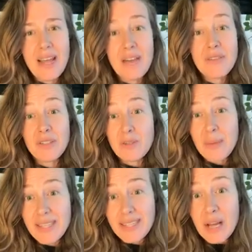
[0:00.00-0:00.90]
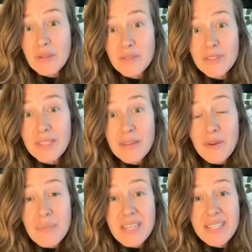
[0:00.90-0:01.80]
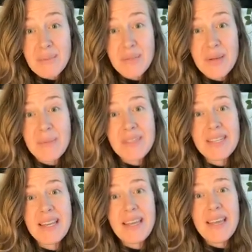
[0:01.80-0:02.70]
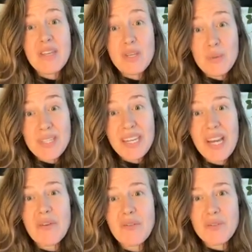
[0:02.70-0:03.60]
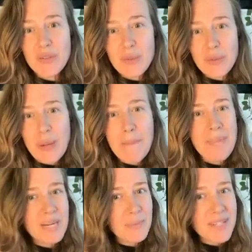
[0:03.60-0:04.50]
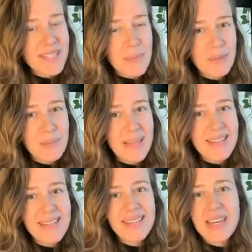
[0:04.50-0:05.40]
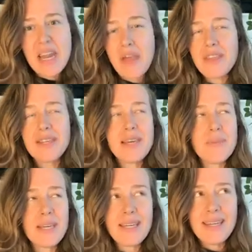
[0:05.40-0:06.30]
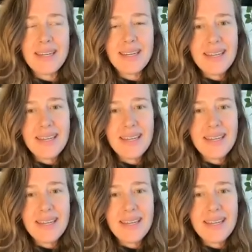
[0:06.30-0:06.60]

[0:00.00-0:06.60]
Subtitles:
I've healed myself from these symptoms using food, minimal supplements, nothing gimmicky.